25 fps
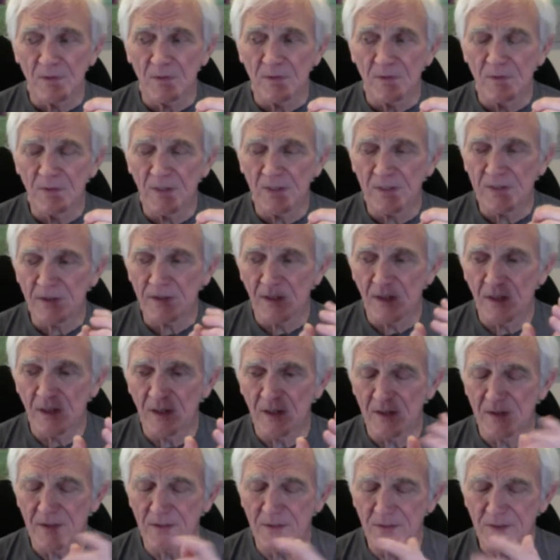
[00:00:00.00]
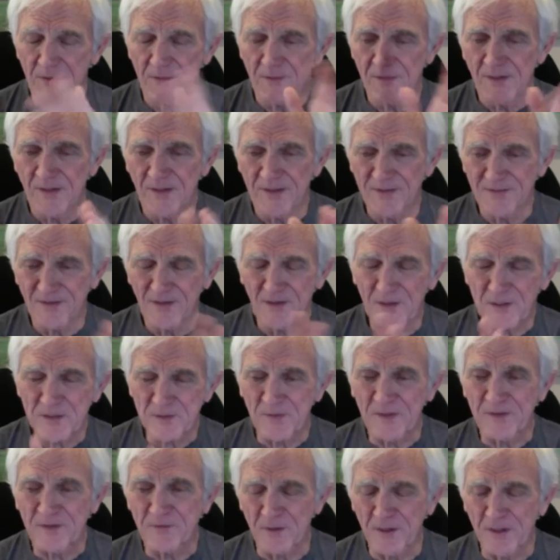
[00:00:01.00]
that uh, I lost
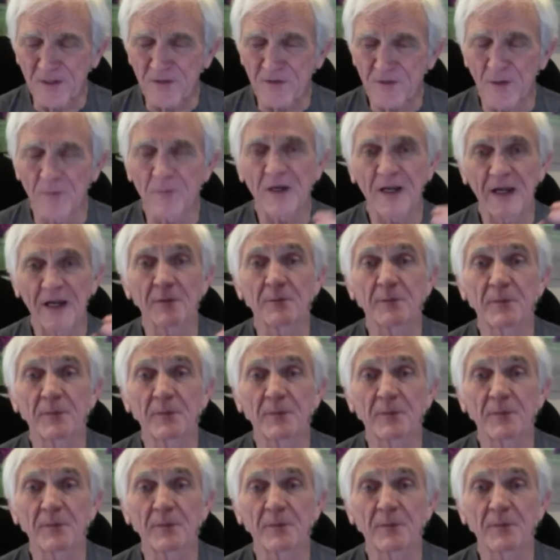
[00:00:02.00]
my train of thought, but